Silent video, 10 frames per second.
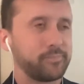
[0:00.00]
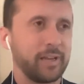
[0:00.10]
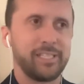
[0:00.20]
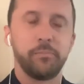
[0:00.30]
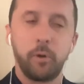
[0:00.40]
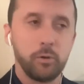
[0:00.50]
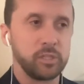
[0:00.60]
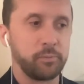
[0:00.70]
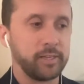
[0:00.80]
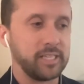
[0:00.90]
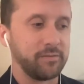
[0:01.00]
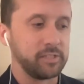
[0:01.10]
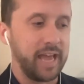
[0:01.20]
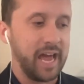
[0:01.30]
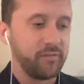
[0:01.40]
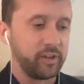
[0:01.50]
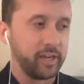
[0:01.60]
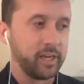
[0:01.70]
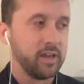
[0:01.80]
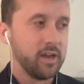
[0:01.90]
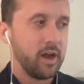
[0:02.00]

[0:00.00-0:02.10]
I suppose, to play devil's advocate,